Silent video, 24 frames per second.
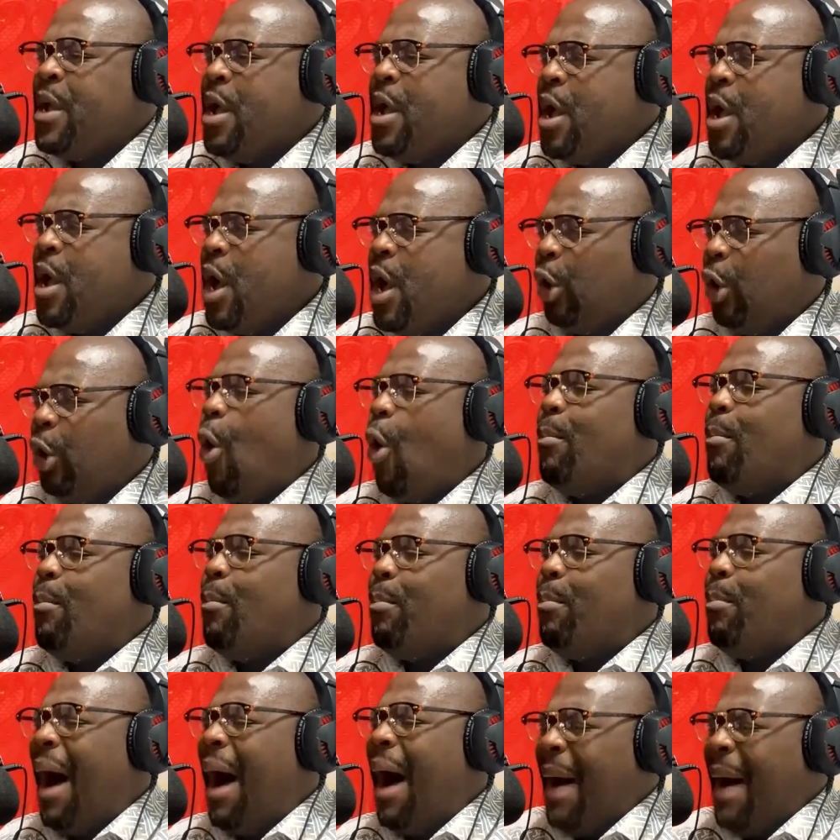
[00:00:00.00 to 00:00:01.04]
Ro ba
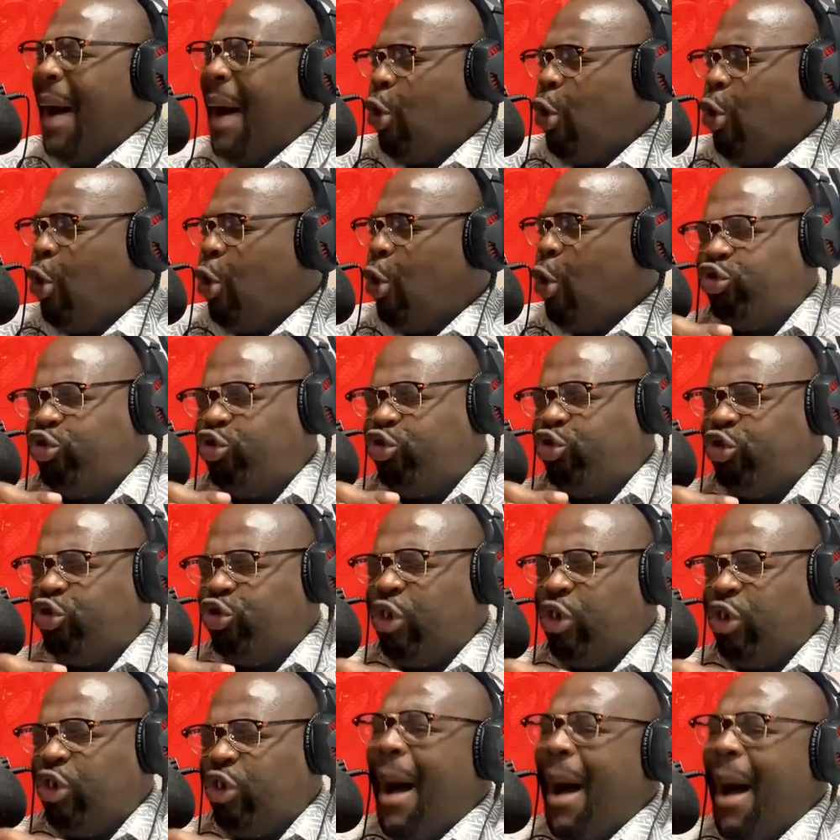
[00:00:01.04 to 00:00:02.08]
ba do boja
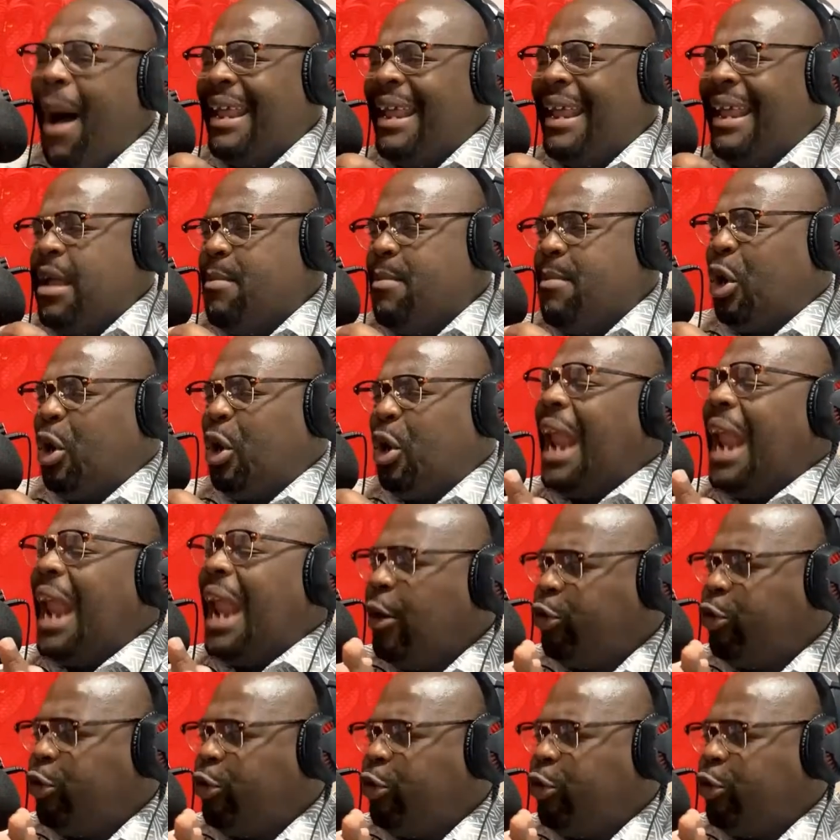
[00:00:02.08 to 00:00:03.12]
ma li breke la
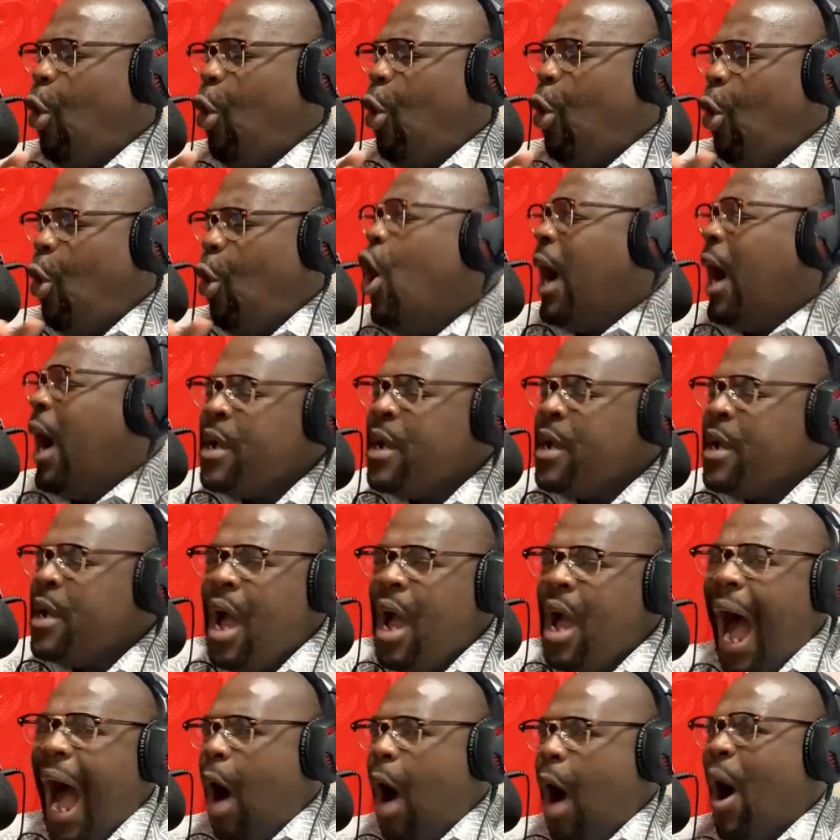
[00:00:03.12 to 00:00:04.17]
to hoga.
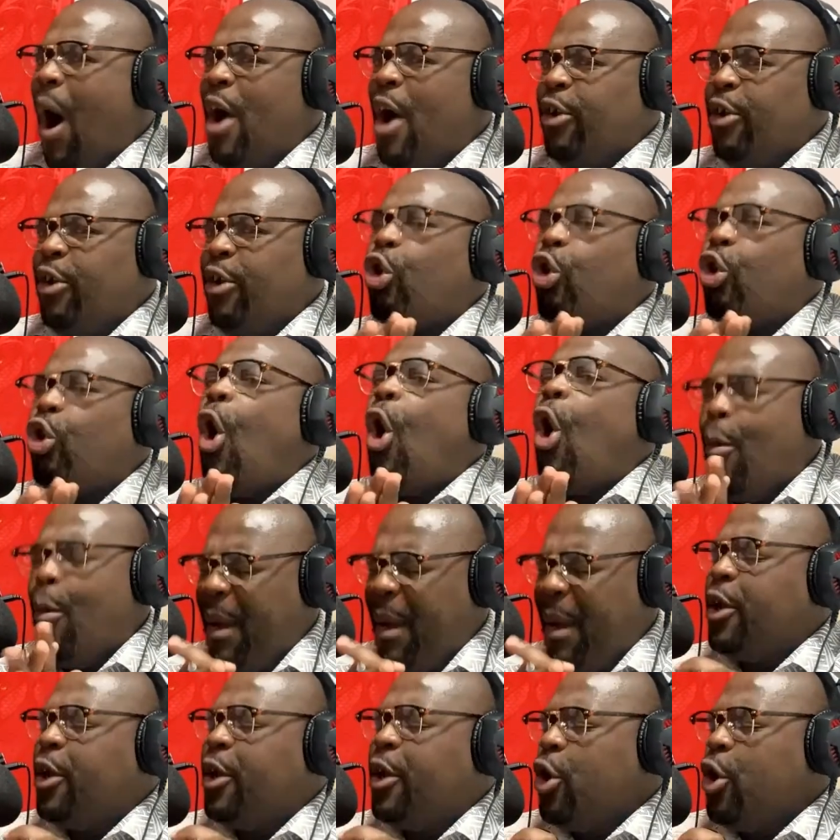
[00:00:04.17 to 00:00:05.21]
I want you to open
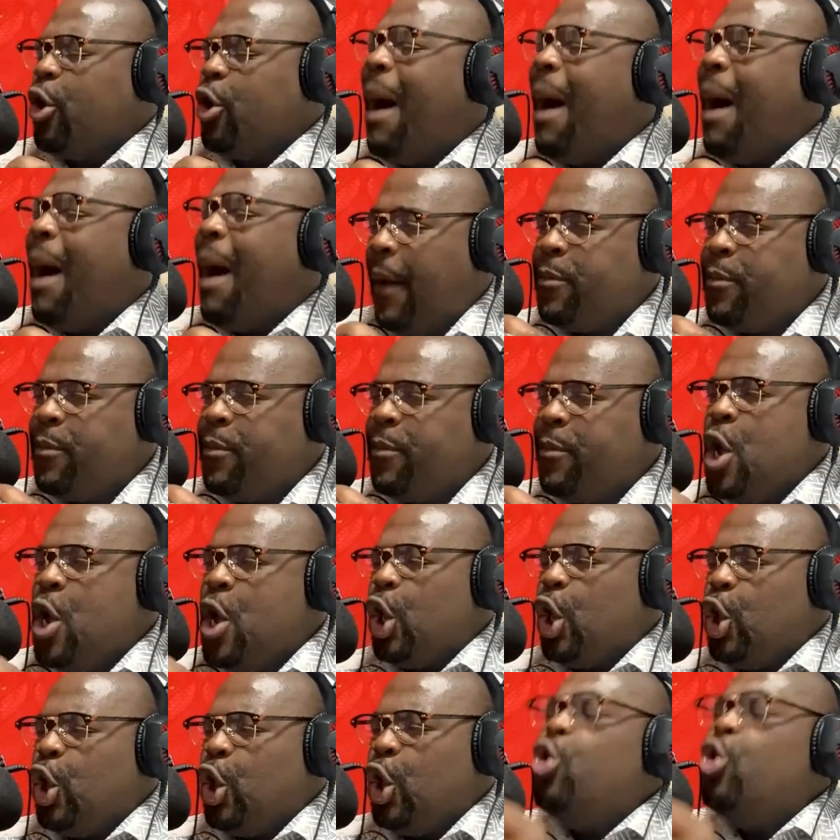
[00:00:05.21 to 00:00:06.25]
your mouth.
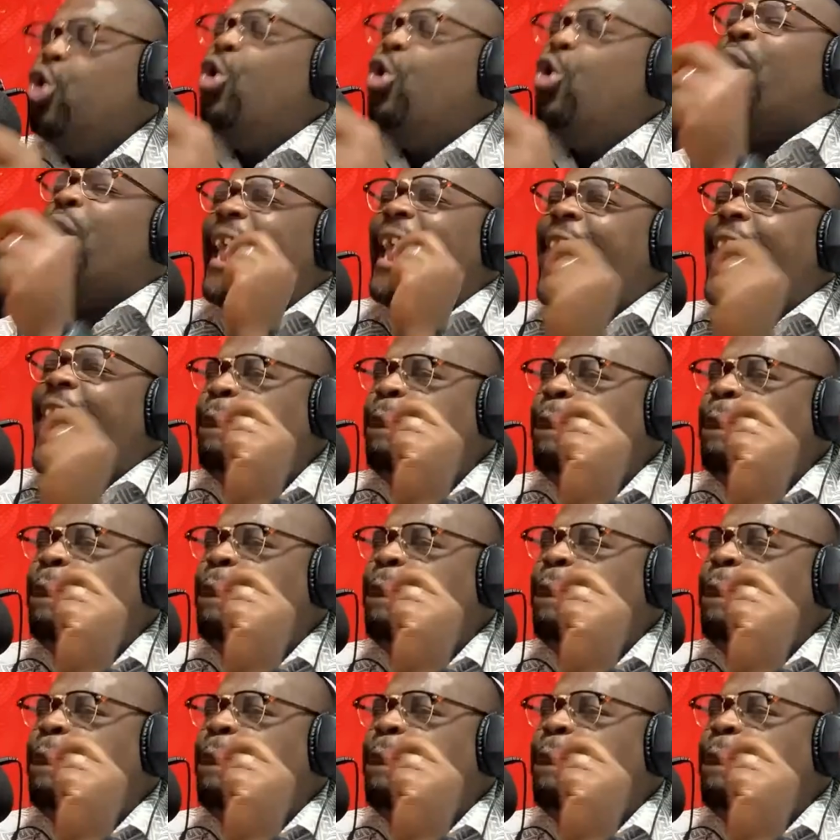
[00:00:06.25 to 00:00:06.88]
you evil